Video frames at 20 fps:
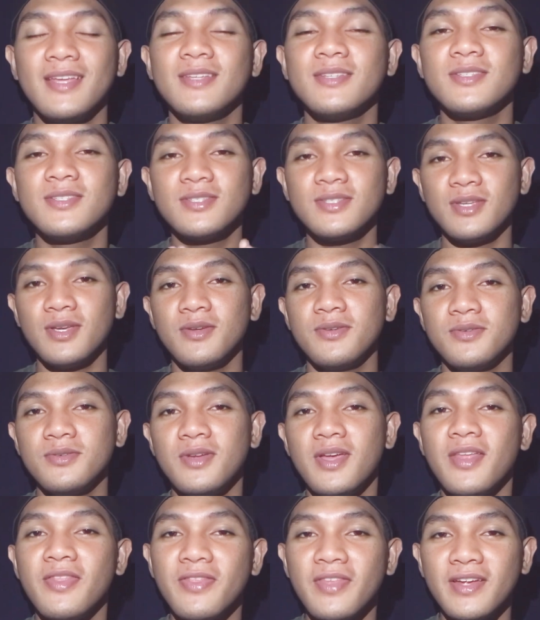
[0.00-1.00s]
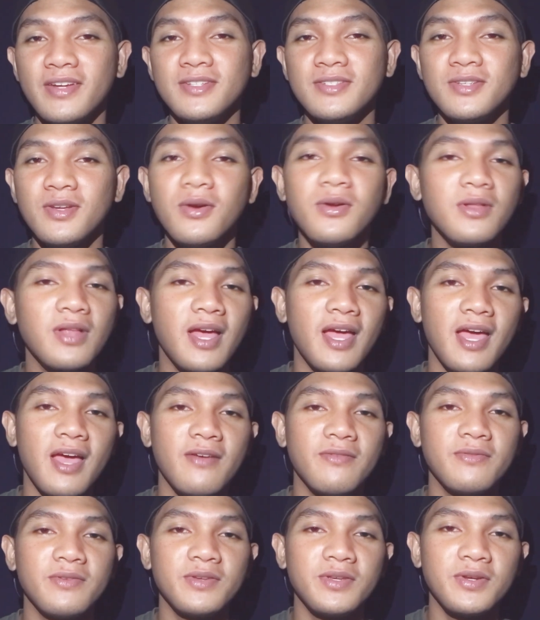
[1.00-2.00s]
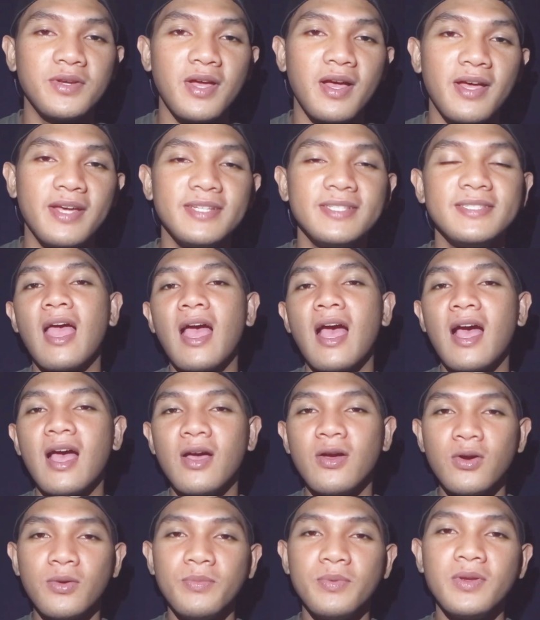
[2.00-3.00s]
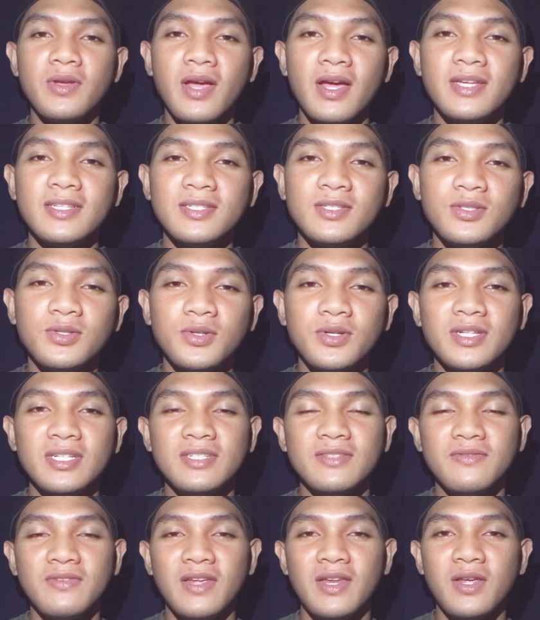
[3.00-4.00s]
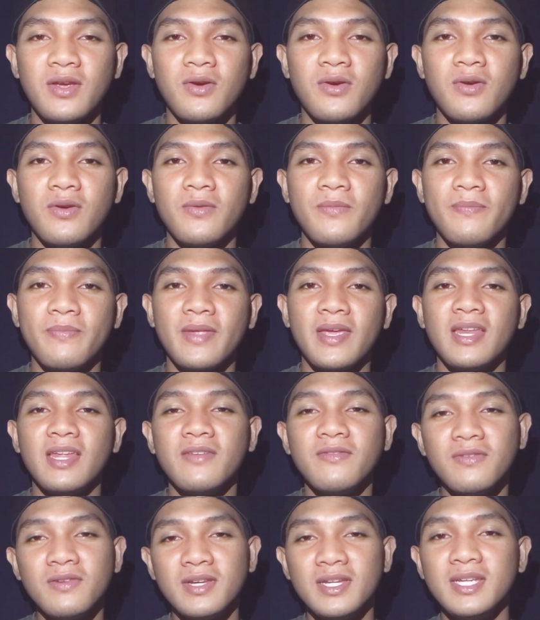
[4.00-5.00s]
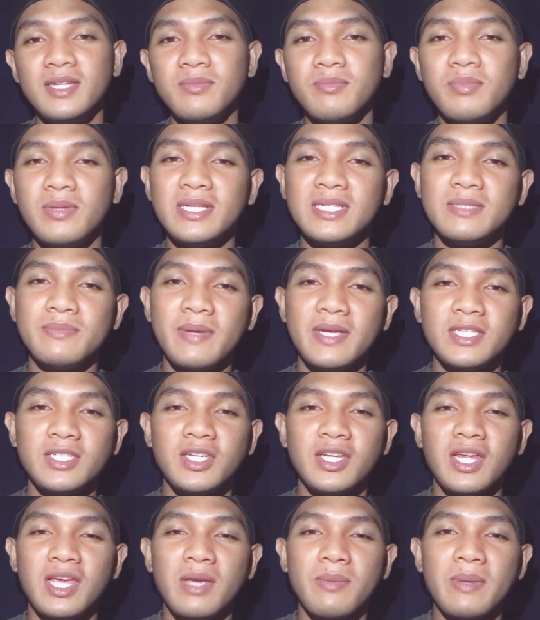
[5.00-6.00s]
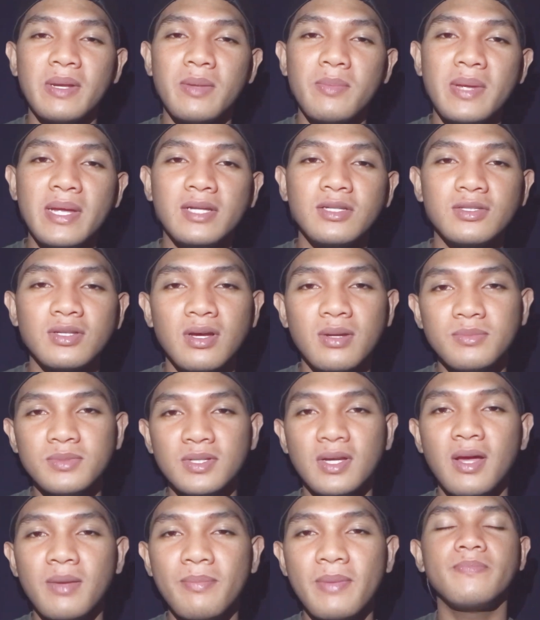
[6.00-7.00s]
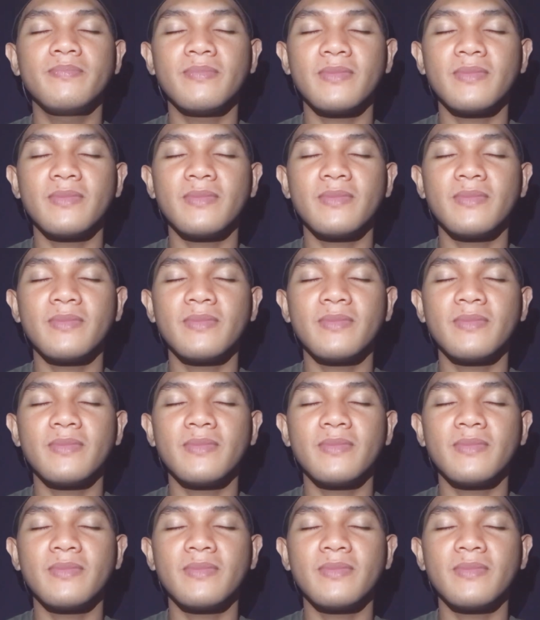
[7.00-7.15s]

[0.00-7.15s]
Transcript: So that is all I have for you guys. I hope you guys enjoyed this video, and if you did, please make sure to give me the big thumbs up.